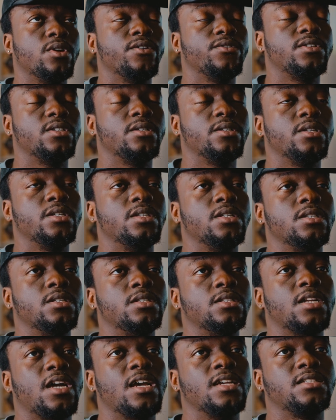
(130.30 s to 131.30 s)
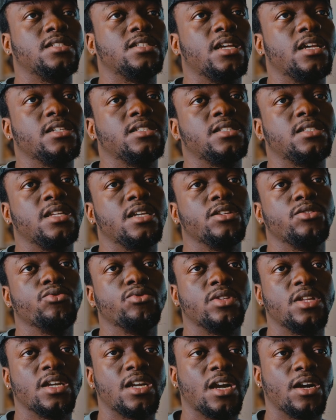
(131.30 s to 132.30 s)
of the nicest thing to
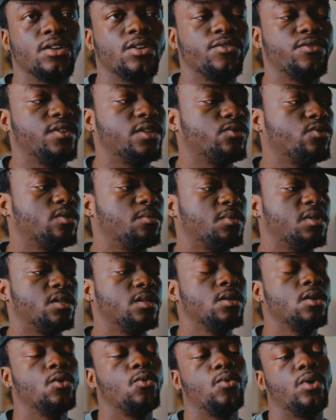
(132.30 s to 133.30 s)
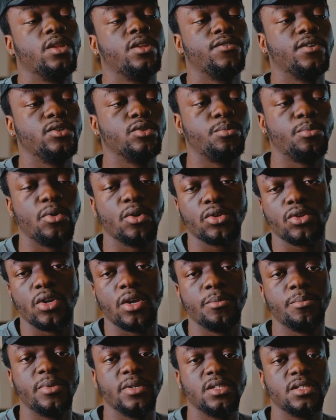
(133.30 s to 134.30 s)
take out of it would be whenever you plug your
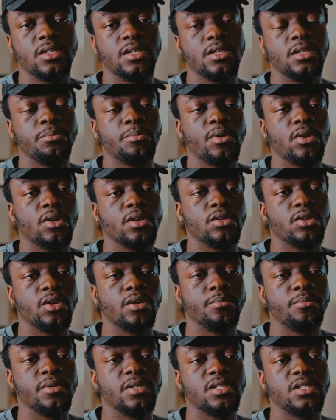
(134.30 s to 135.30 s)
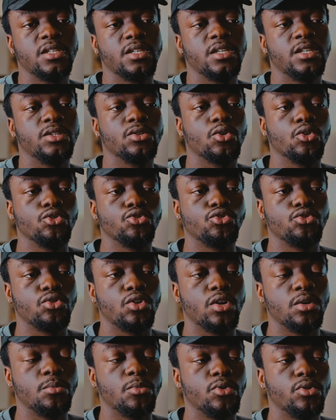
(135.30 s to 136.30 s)
MPC in
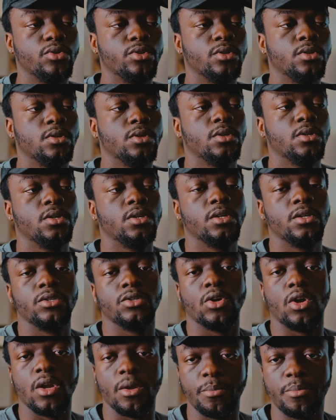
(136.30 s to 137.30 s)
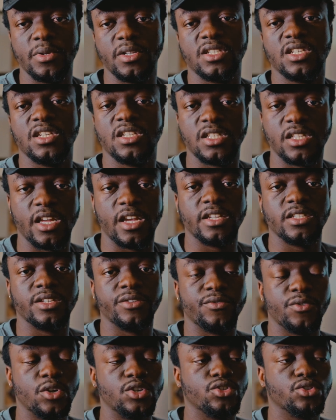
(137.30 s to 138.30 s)
controller mode, your MPC stays in
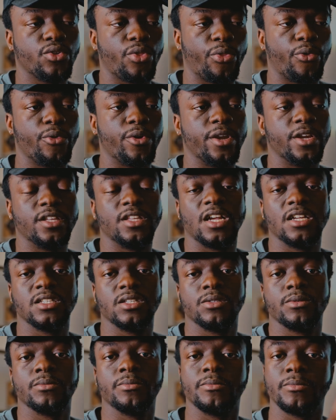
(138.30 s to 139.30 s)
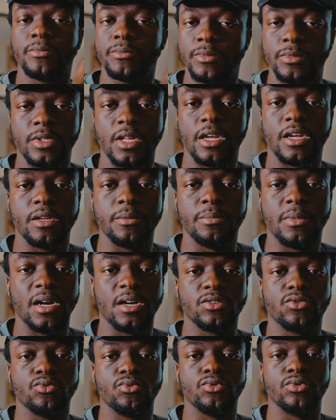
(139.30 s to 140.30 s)
version 3. It doesn't take it
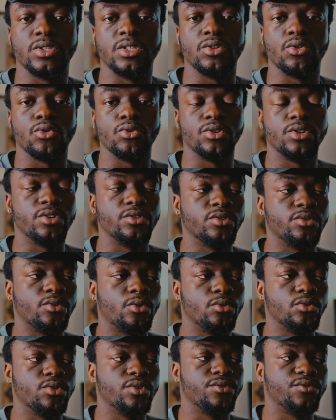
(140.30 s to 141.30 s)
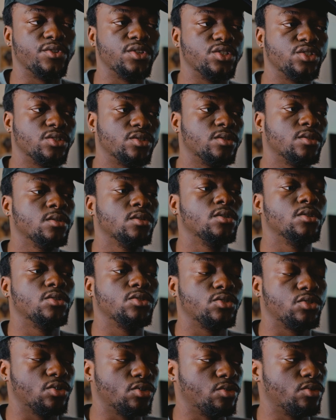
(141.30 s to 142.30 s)
back to the older version.
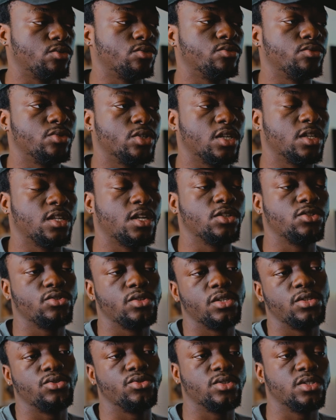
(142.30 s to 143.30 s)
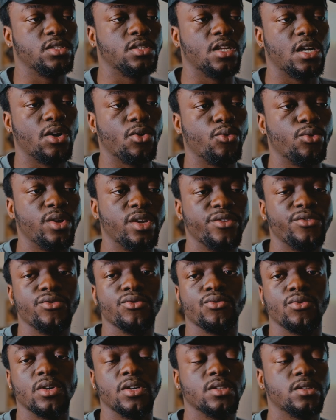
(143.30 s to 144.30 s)
So you can actually use it that way if you
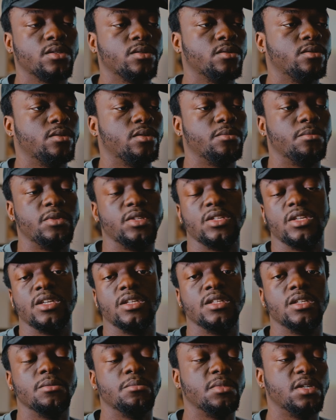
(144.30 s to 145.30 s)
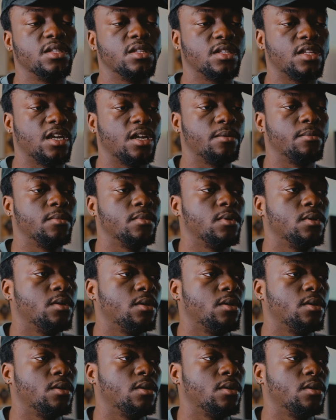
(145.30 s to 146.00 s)
want, in the meantime.